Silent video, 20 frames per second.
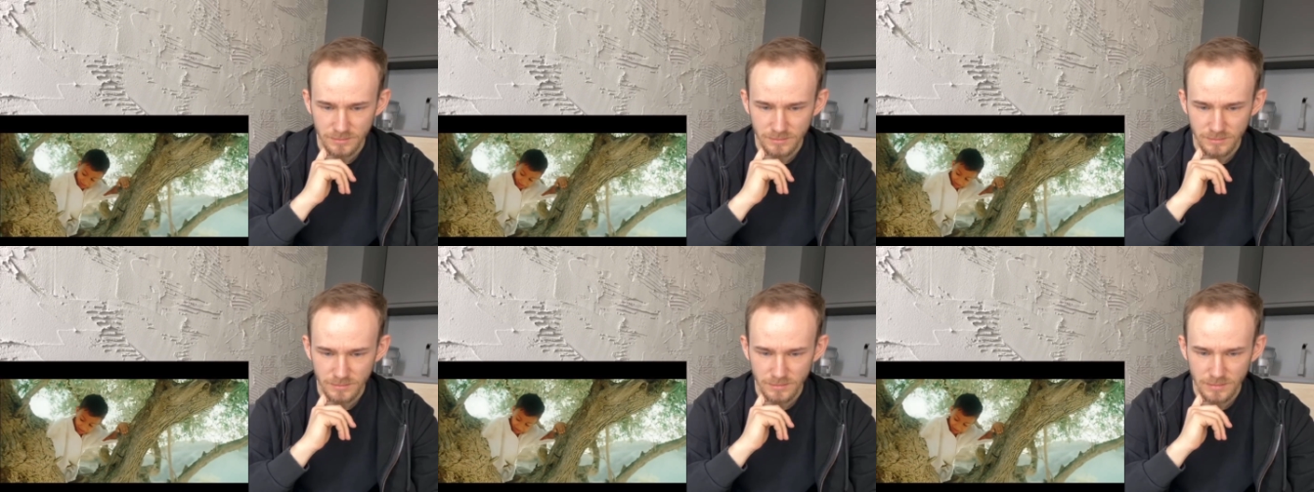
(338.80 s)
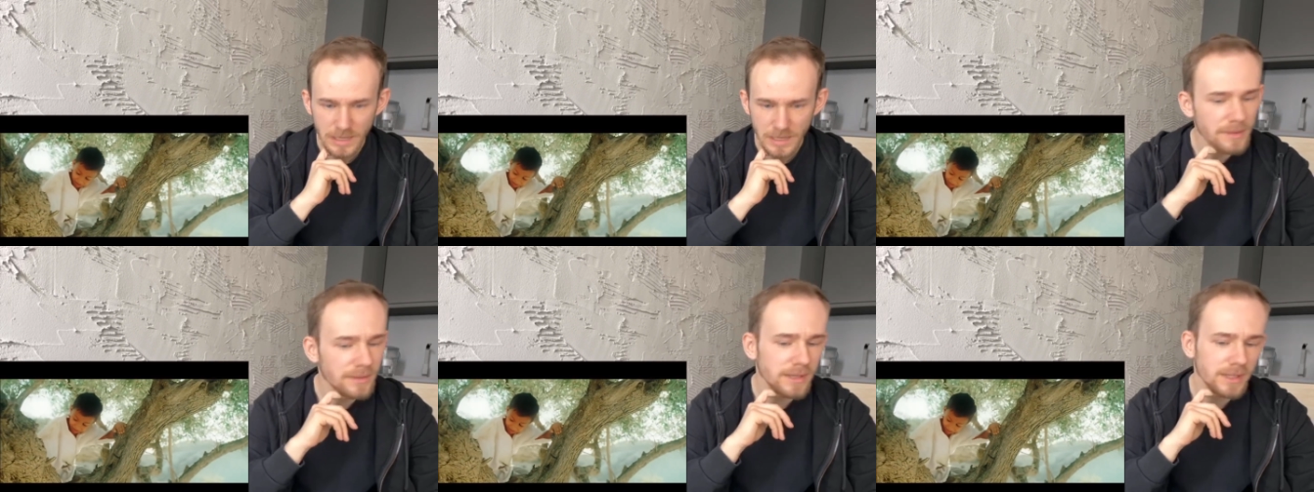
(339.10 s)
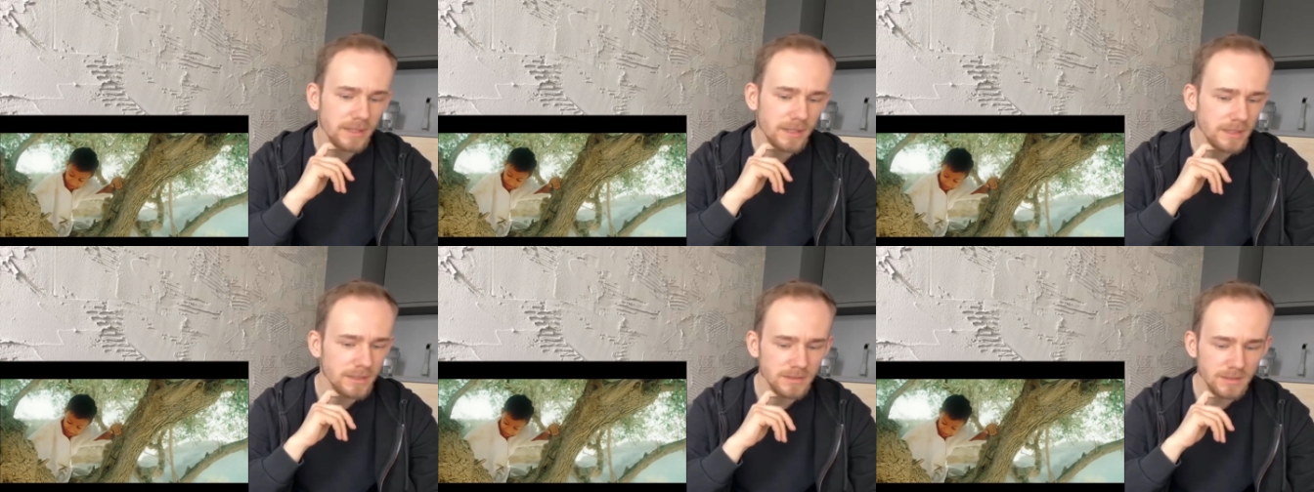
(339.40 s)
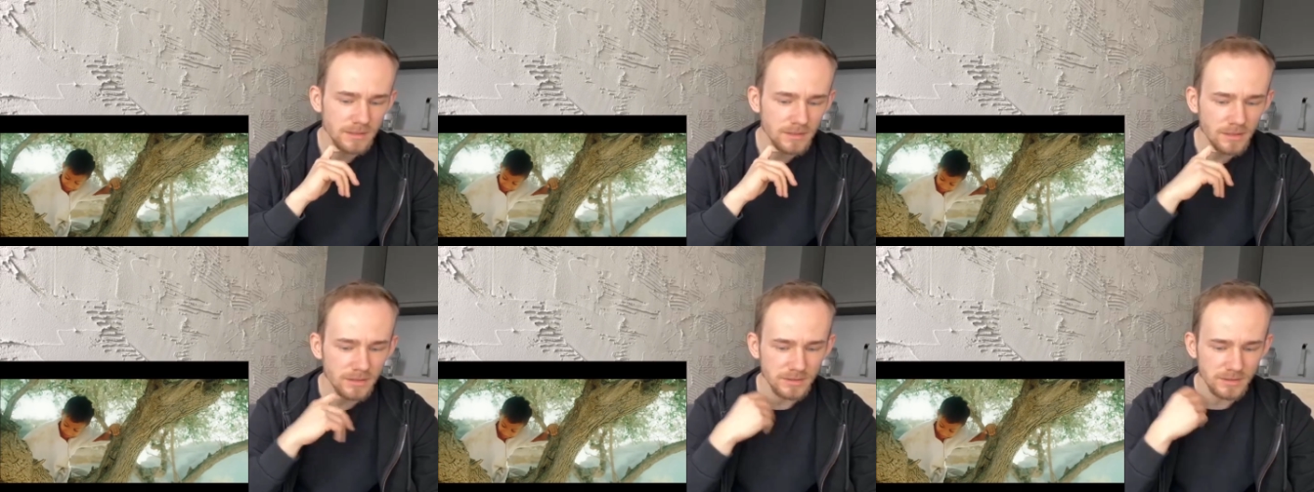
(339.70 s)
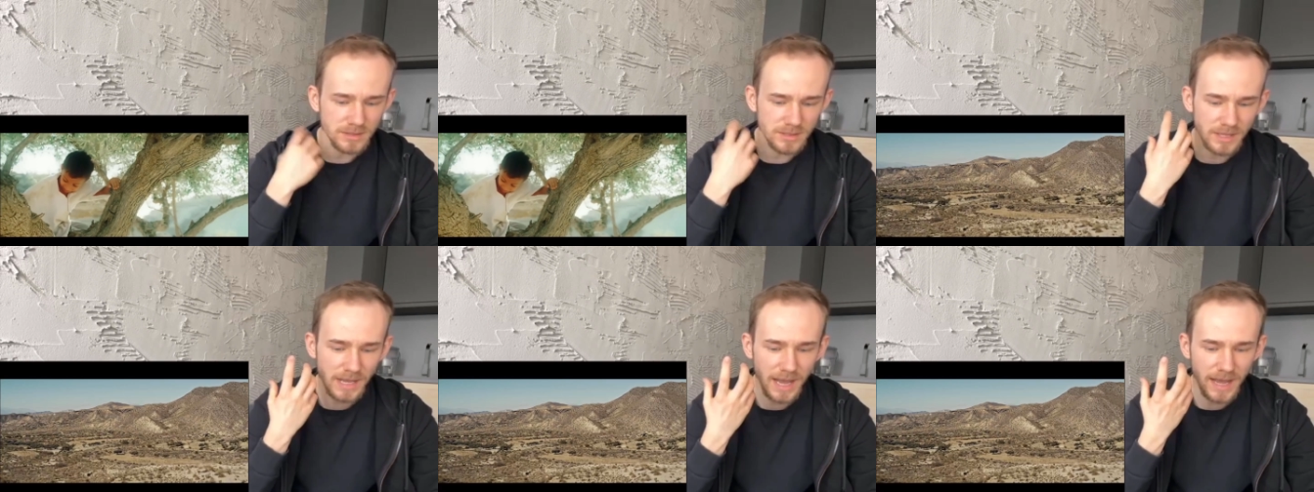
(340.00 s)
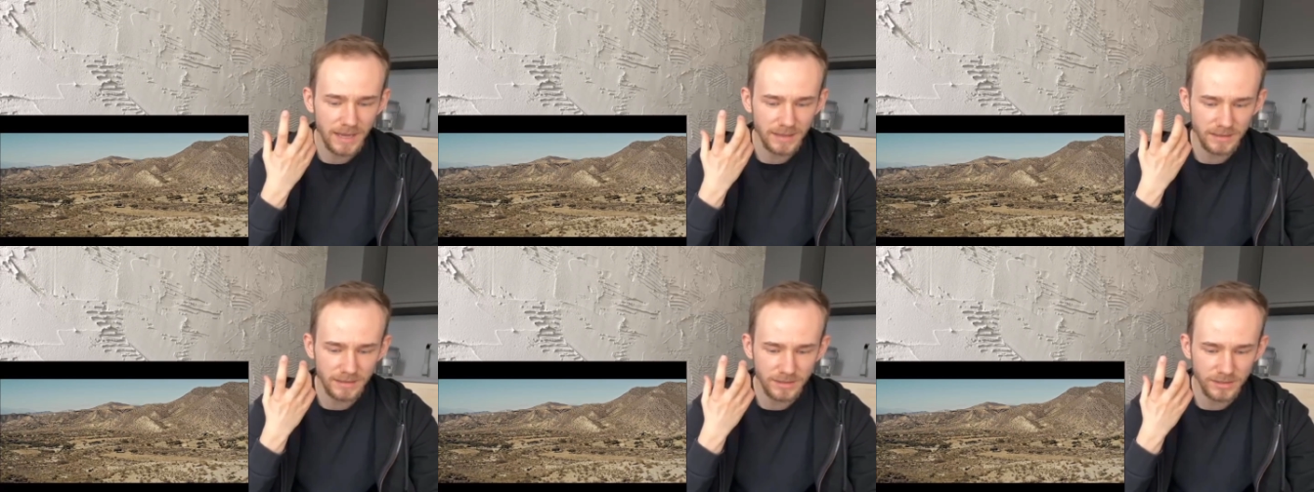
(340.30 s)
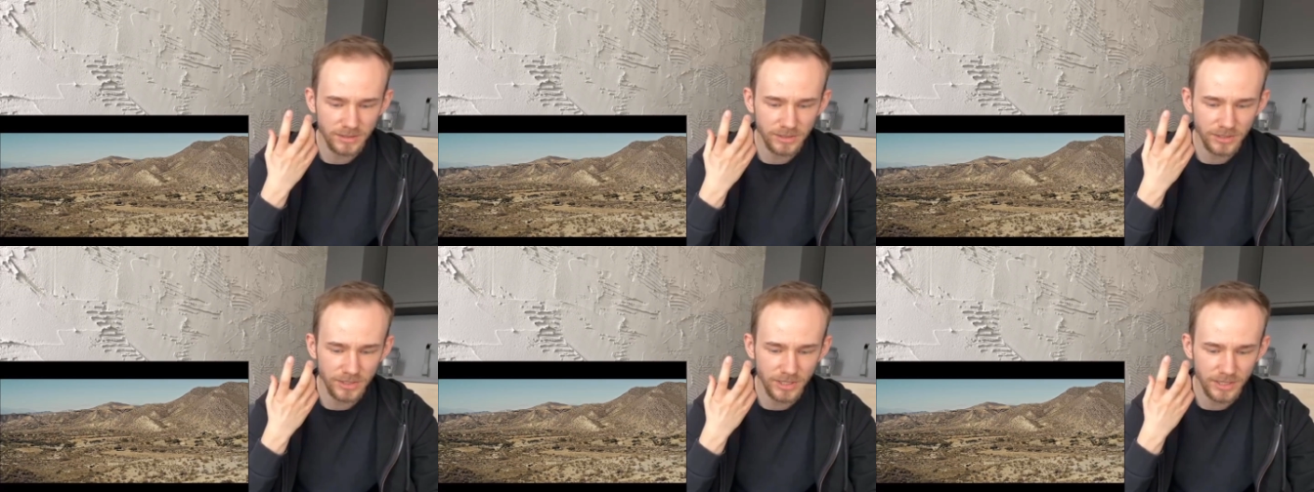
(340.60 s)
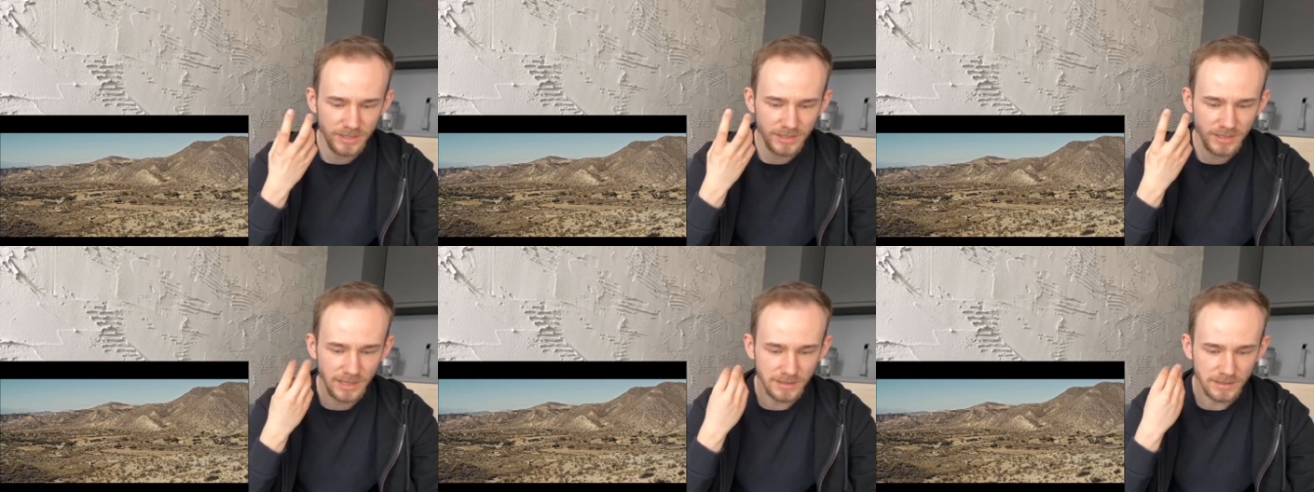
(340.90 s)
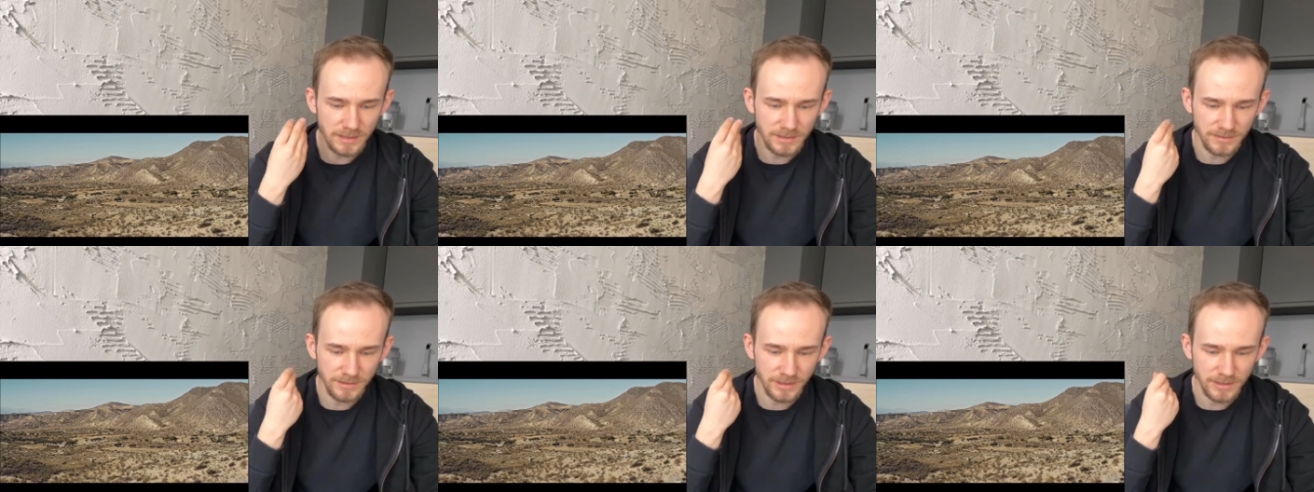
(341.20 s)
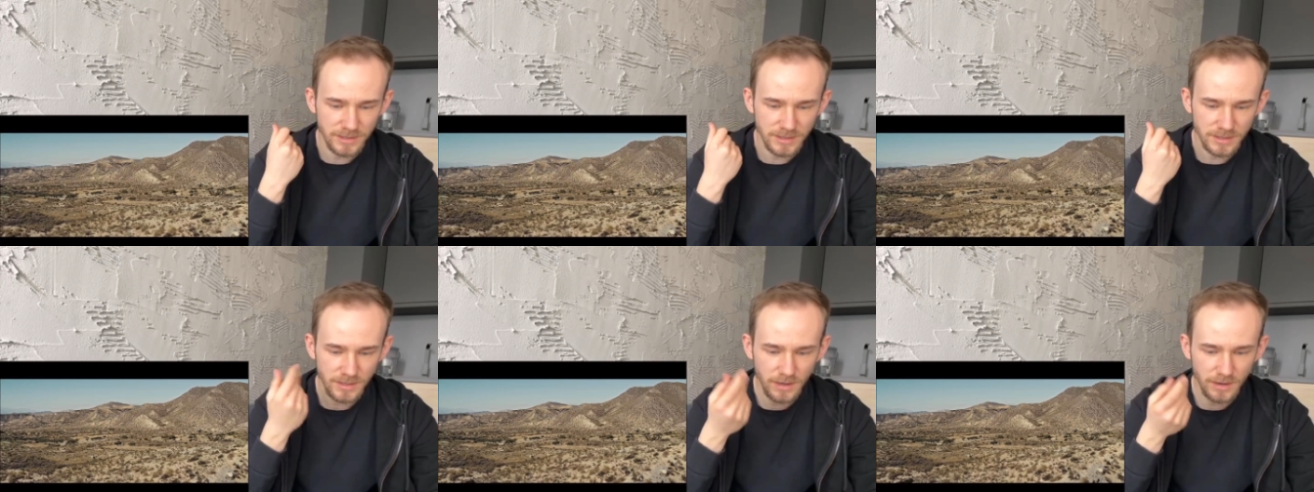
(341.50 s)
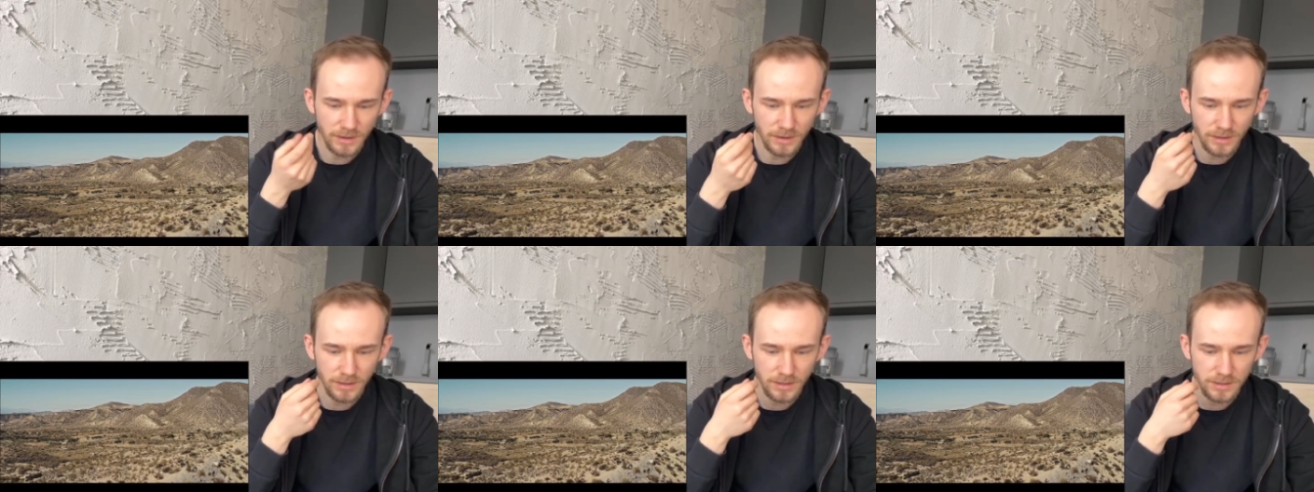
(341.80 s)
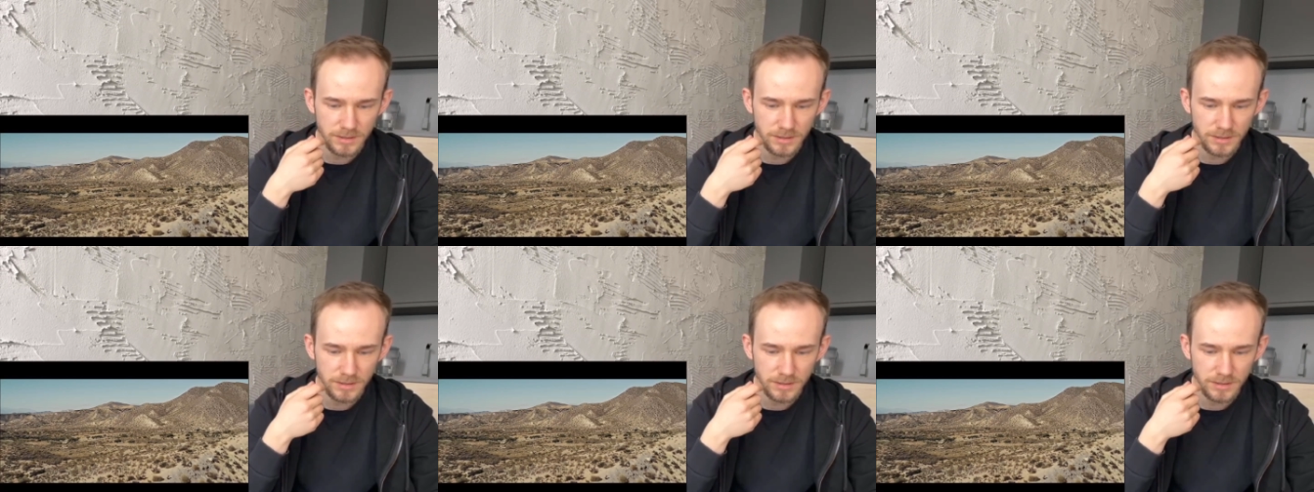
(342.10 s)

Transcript: I mean, it's not sad, it's just that it's very serious.